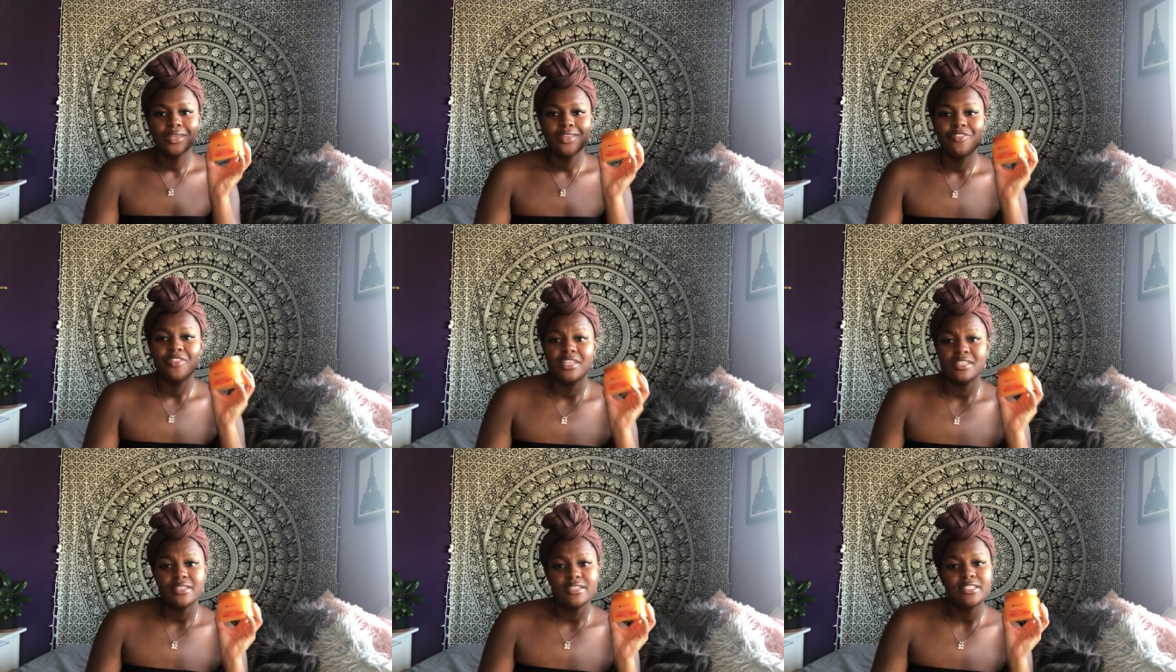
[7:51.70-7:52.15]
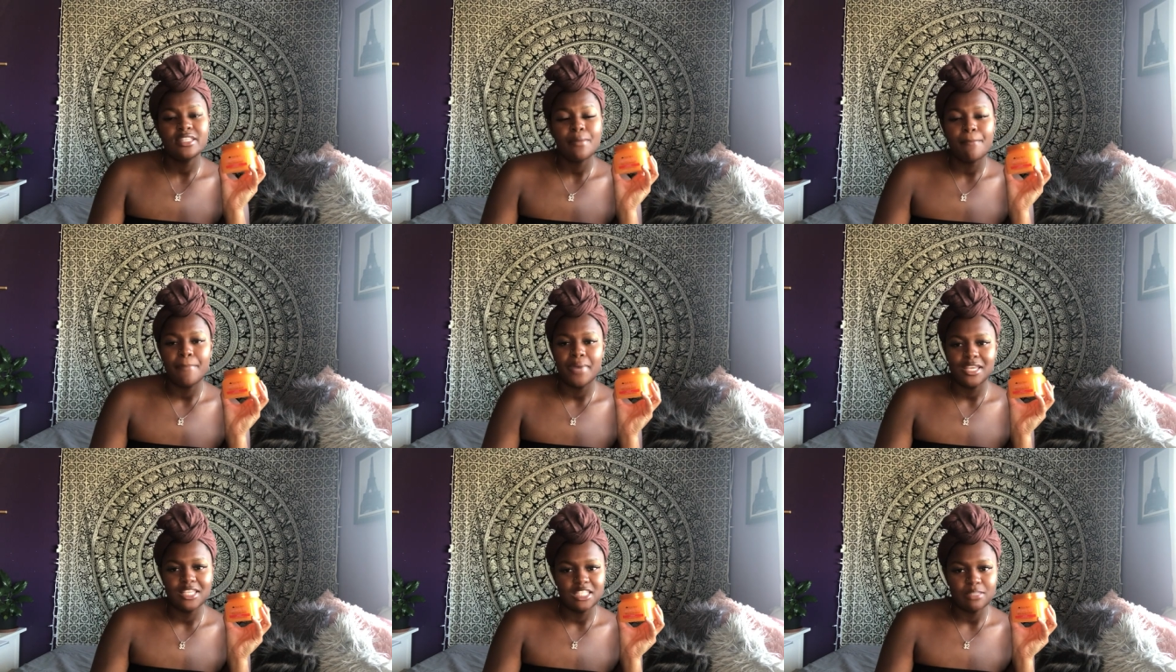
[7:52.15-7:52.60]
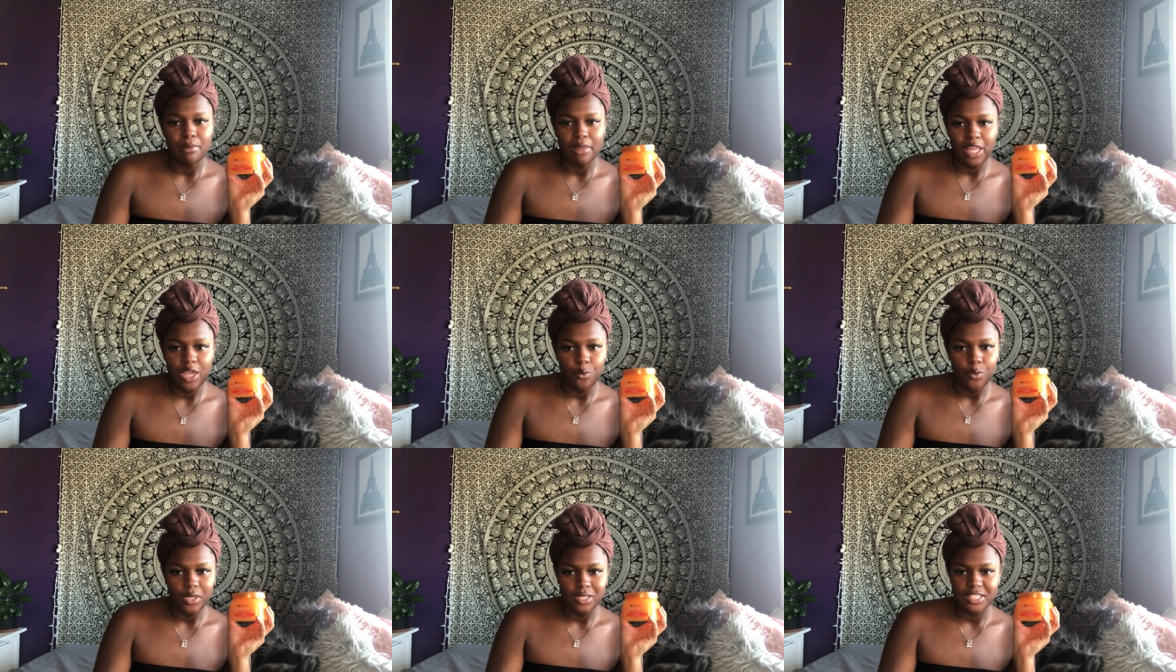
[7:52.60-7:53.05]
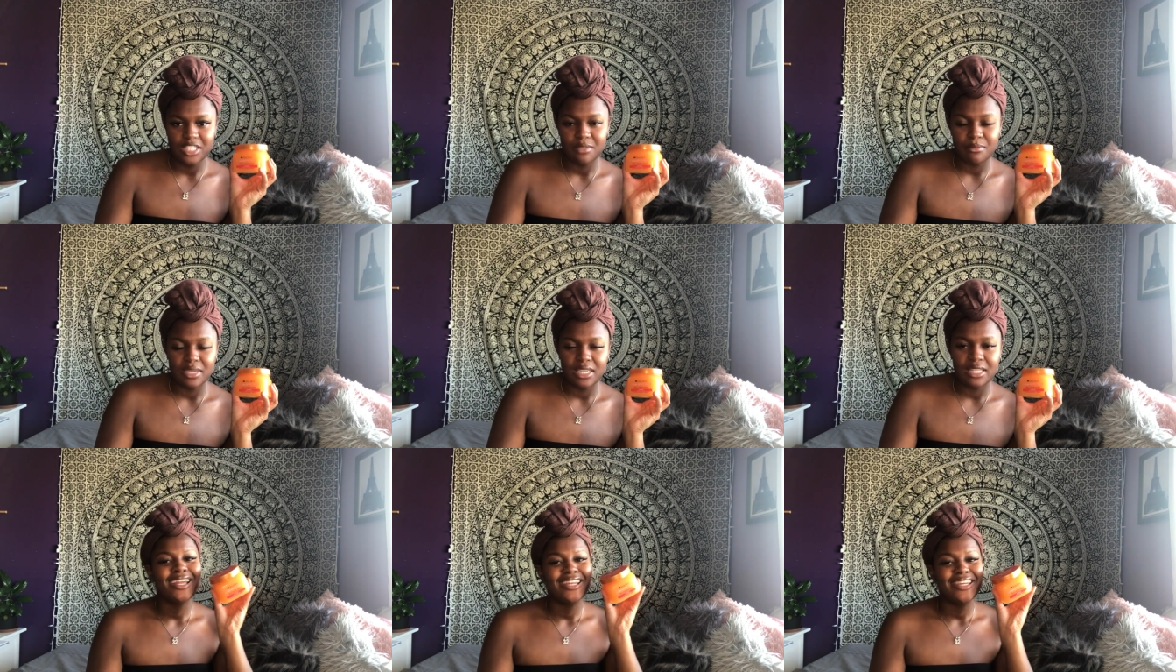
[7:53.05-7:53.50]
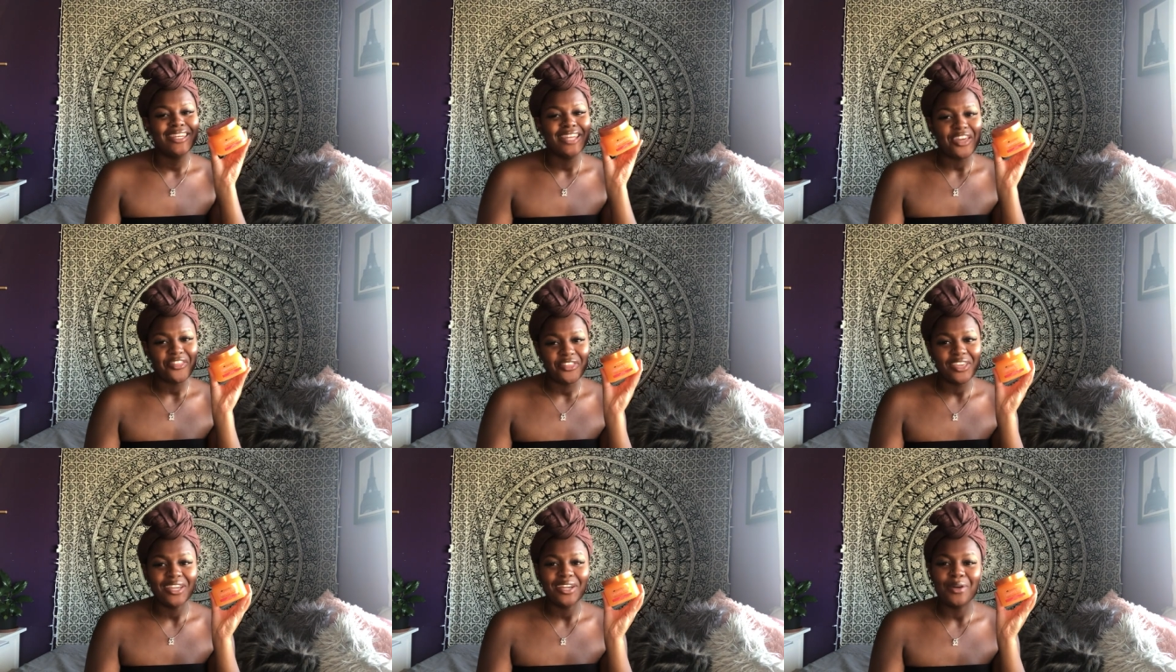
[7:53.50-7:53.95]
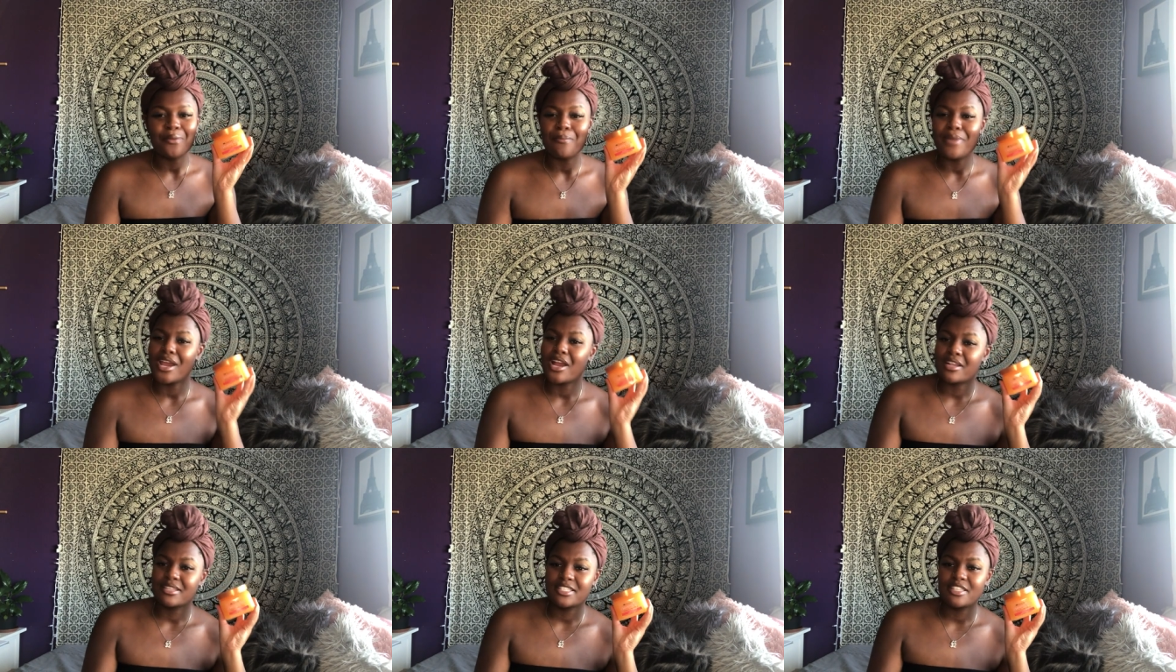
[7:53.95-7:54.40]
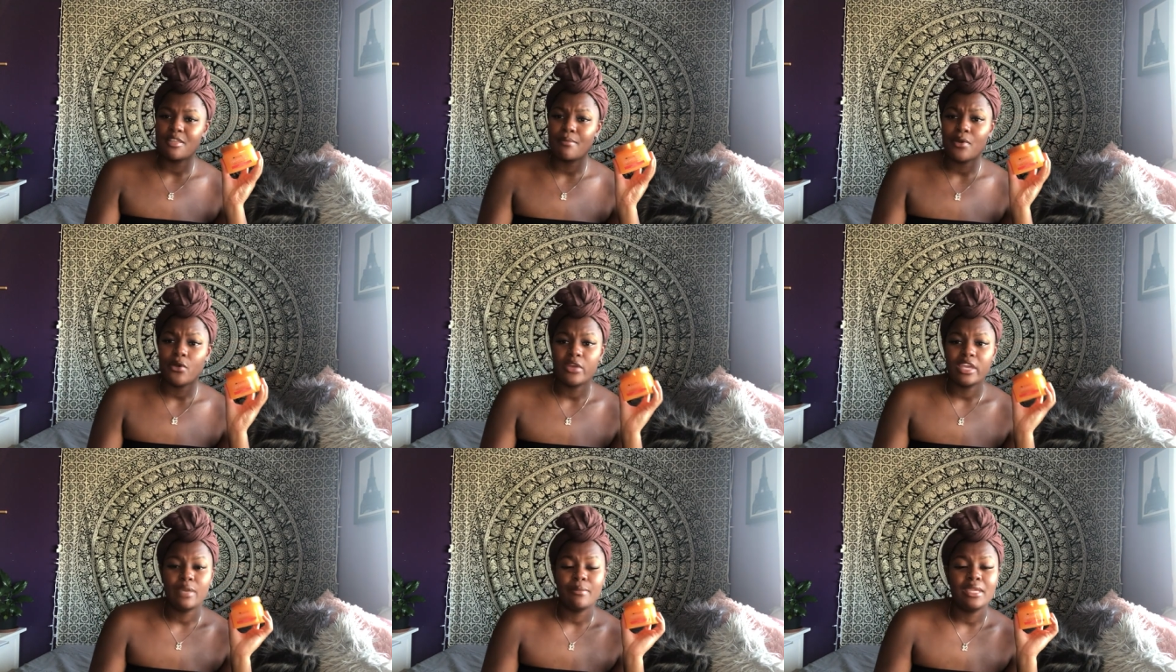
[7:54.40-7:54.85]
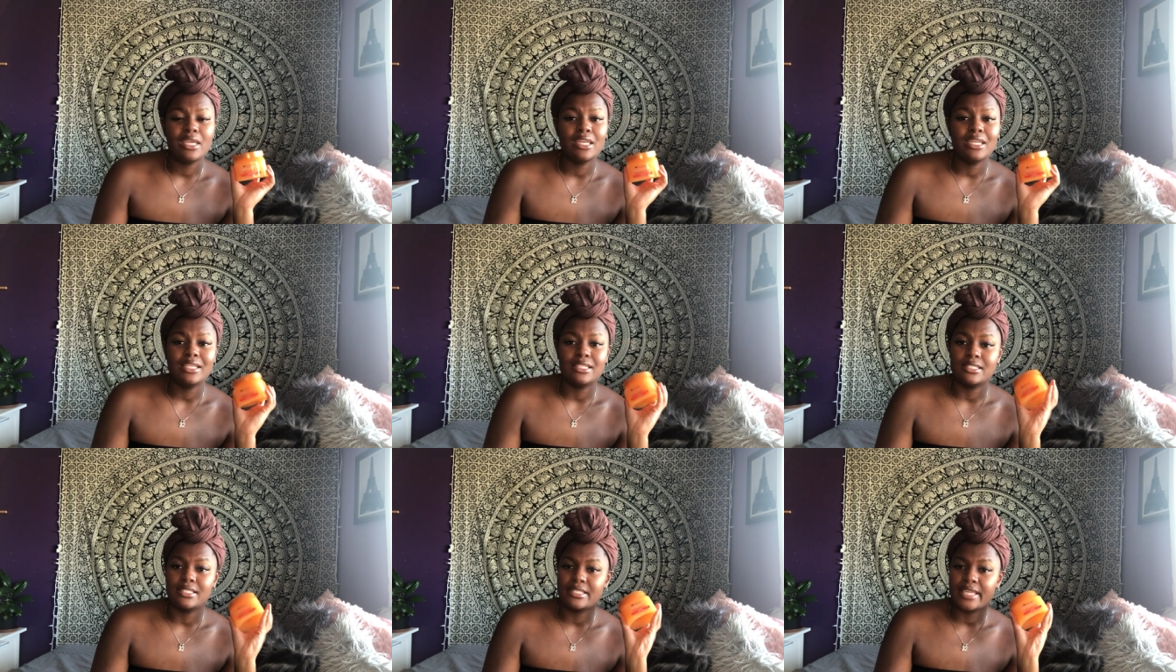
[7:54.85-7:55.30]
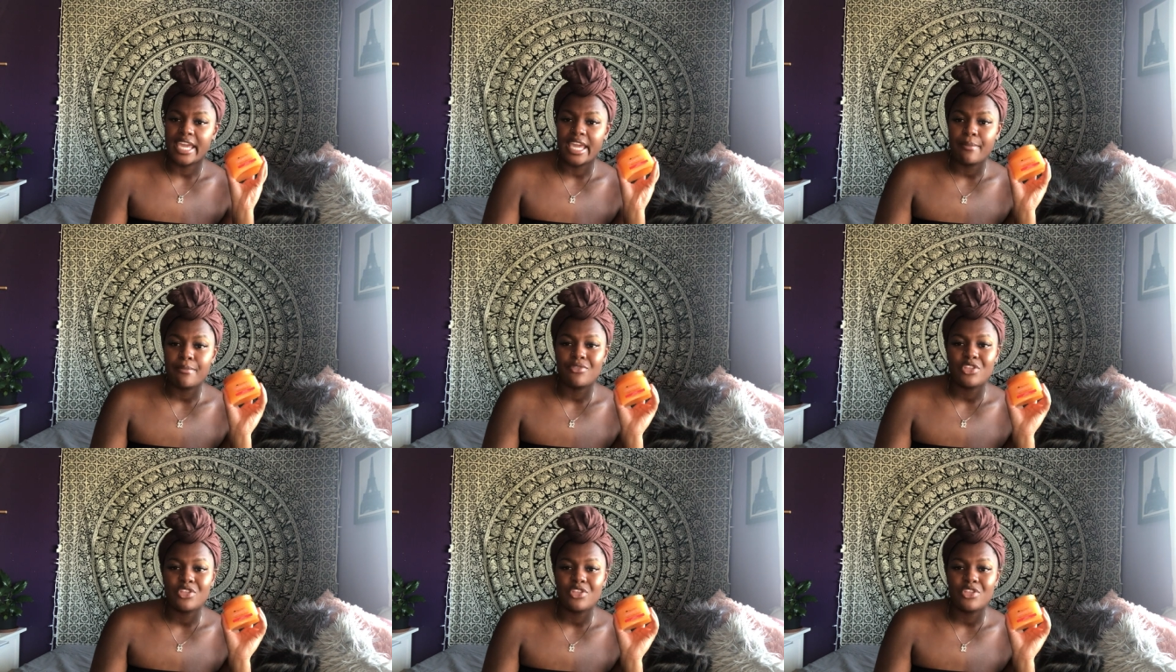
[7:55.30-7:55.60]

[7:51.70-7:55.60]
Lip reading: This is the best smelling one to me. Like, nothing compares to the Bohemian Escape.